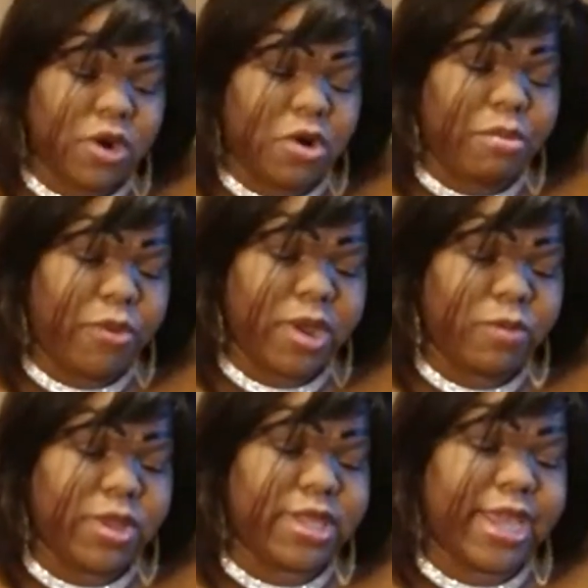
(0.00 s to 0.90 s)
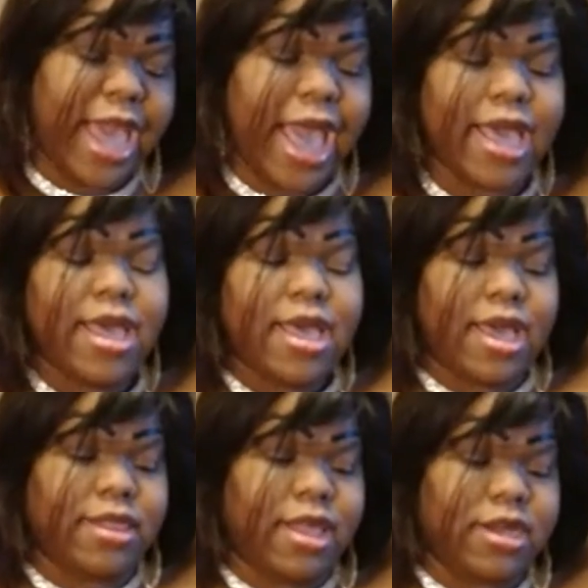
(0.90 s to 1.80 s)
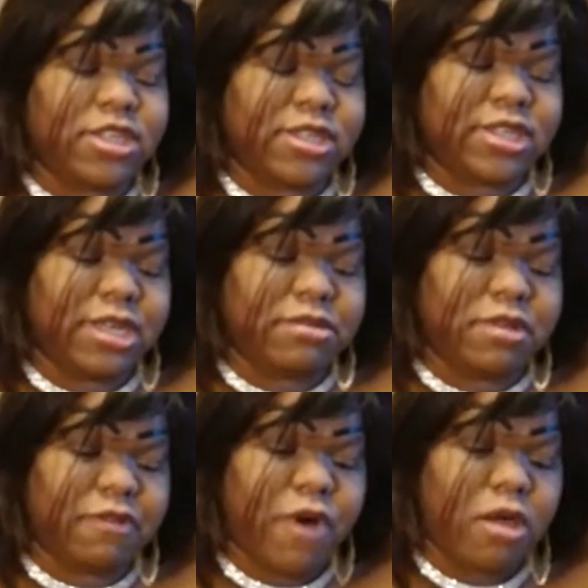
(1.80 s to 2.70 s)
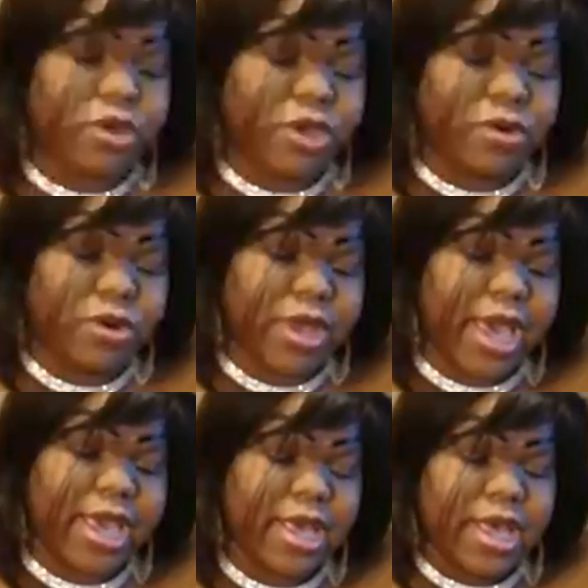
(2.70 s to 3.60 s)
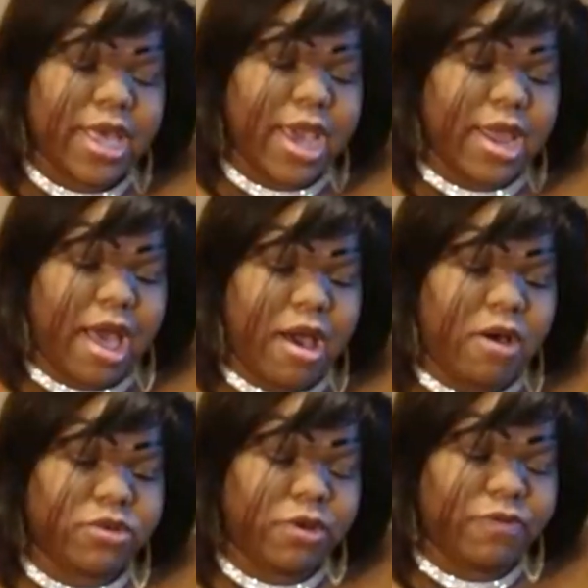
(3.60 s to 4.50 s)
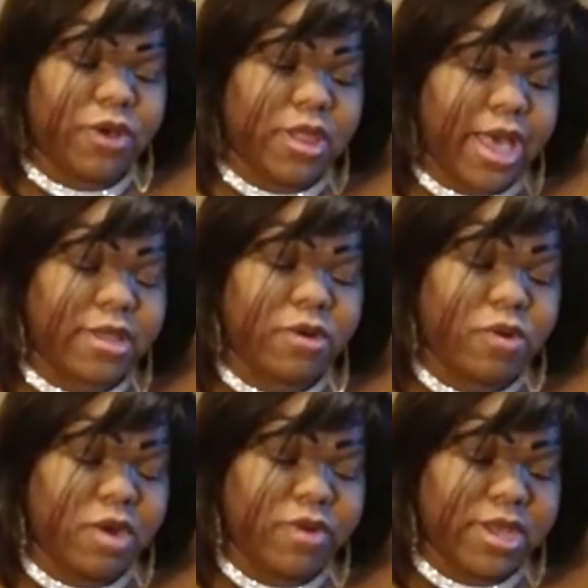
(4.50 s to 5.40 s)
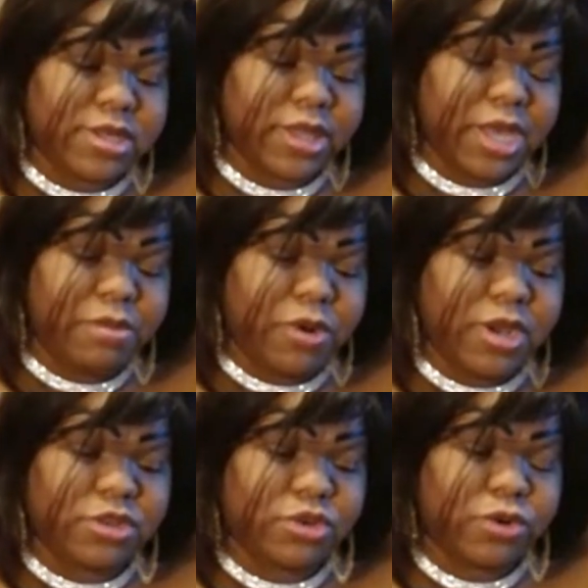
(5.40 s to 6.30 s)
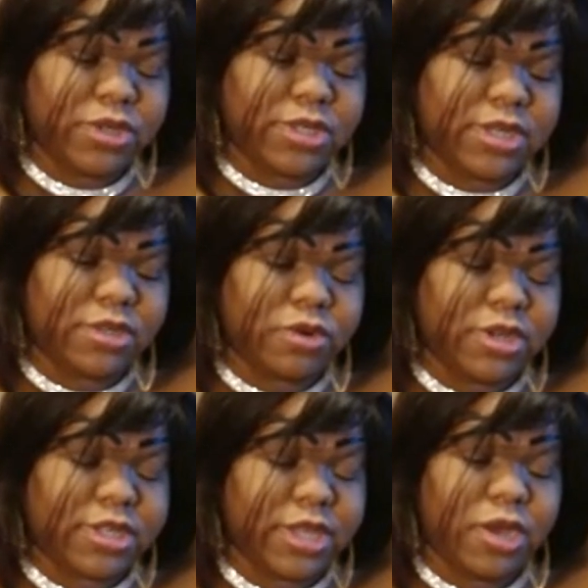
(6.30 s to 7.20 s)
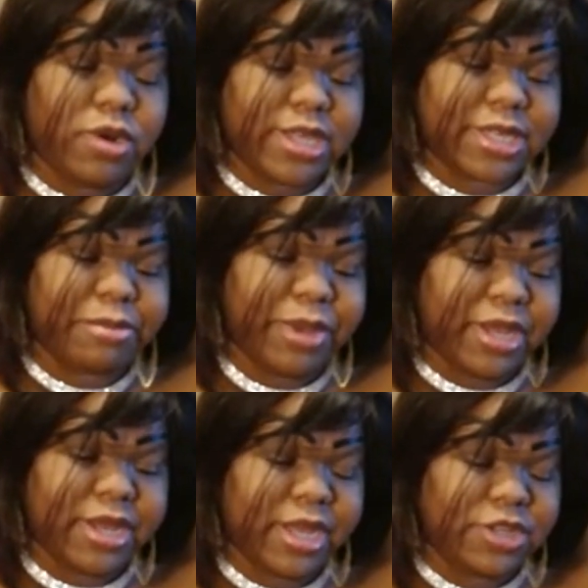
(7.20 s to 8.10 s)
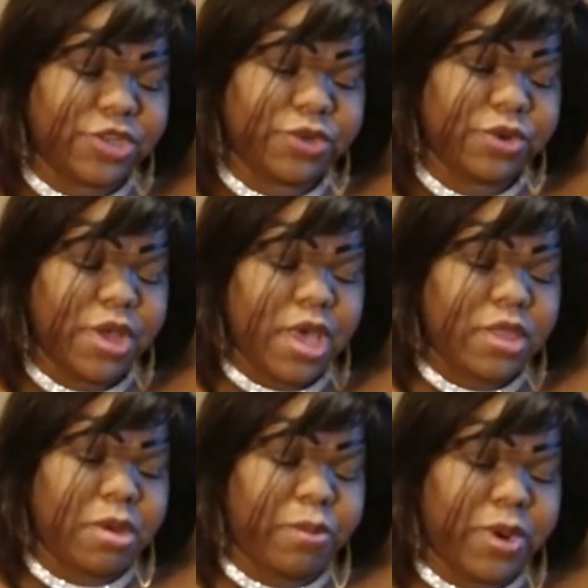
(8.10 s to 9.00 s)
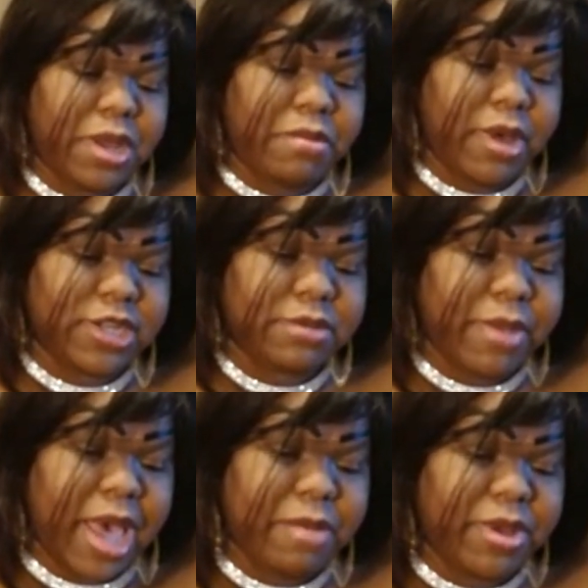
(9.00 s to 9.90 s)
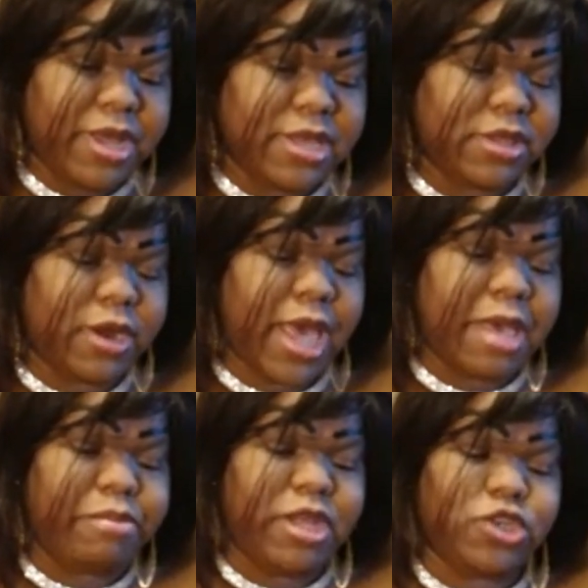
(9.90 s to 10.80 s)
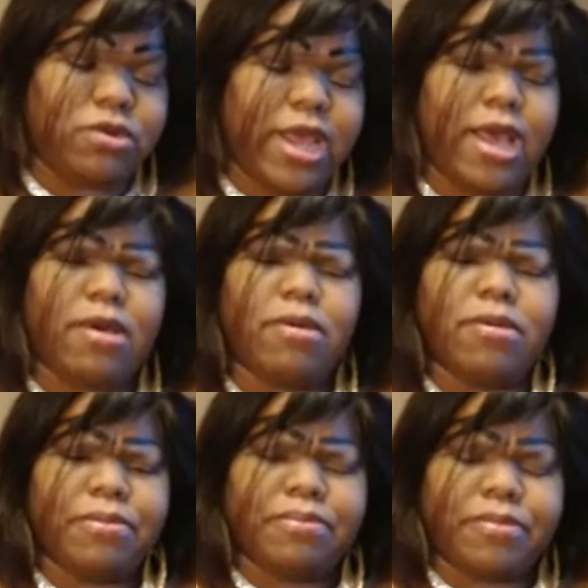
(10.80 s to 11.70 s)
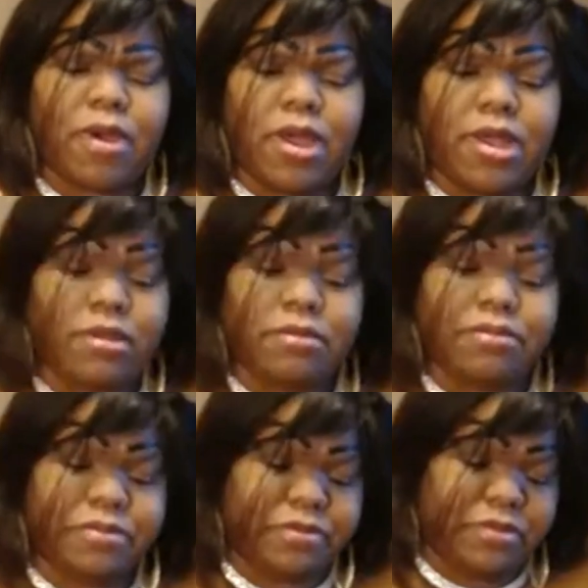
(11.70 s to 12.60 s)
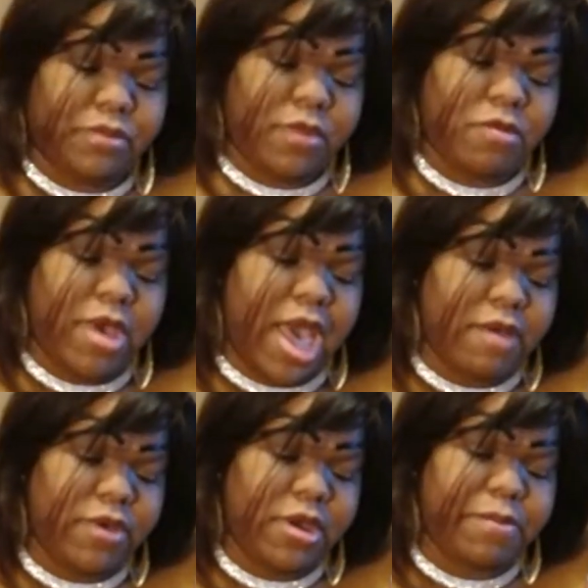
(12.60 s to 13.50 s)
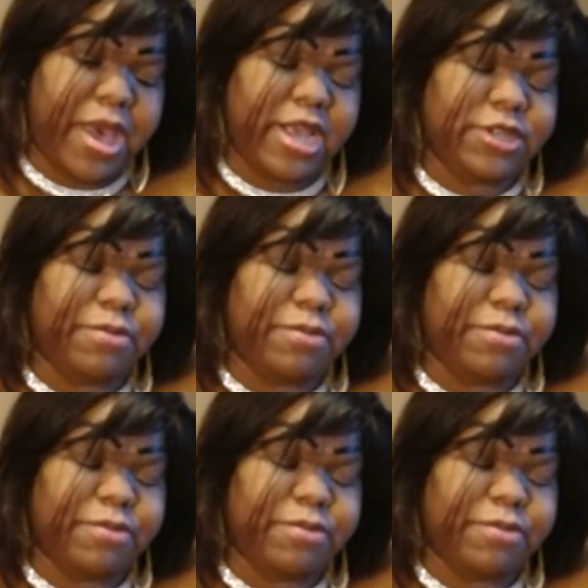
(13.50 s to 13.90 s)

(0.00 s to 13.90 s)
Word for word: are on point with the cat, and luck just seems to follow you, okay? And I also feel like whoever this Libra, this Taurus is, or this Leo that's competing against you, they're pretty much mad because they can't beat you down, all right? We have here Page